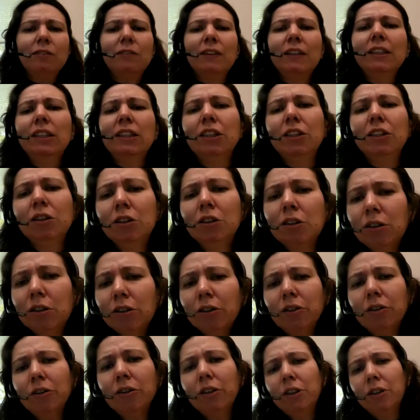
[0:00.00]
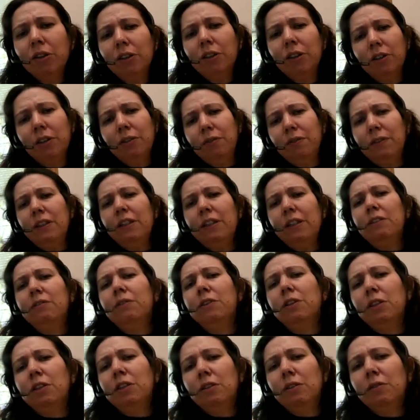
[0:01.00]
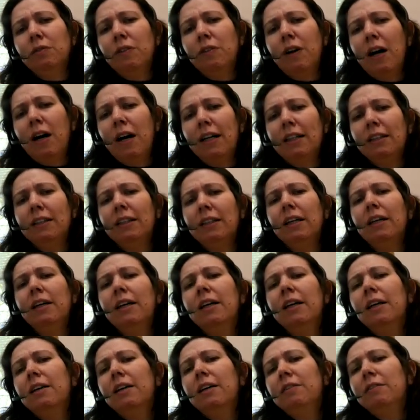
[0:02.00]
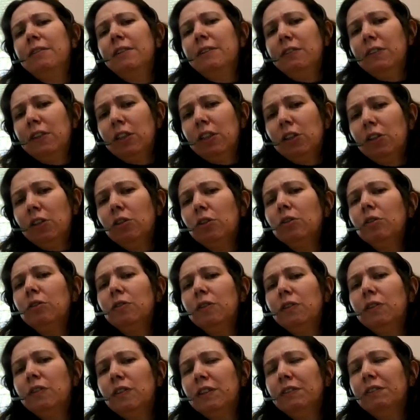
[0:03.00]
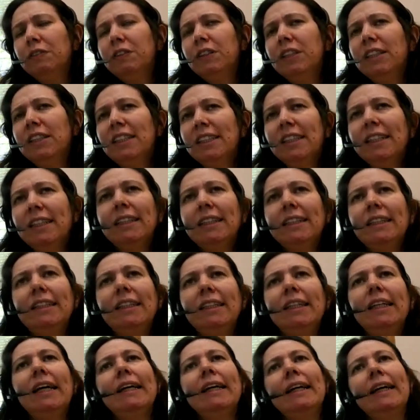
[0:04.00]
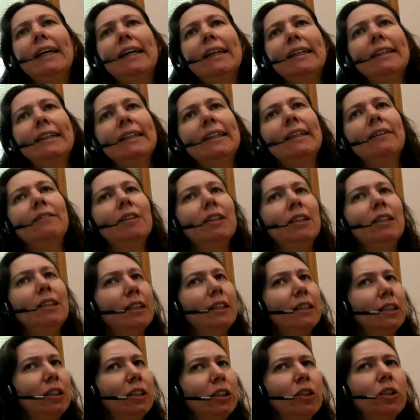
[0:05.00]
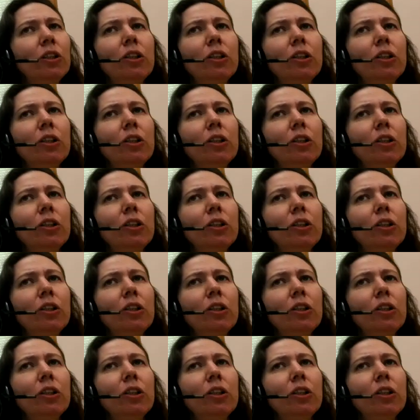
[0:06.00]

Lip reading: 22, 33, 41, 52, 53, 60, and I can see that there is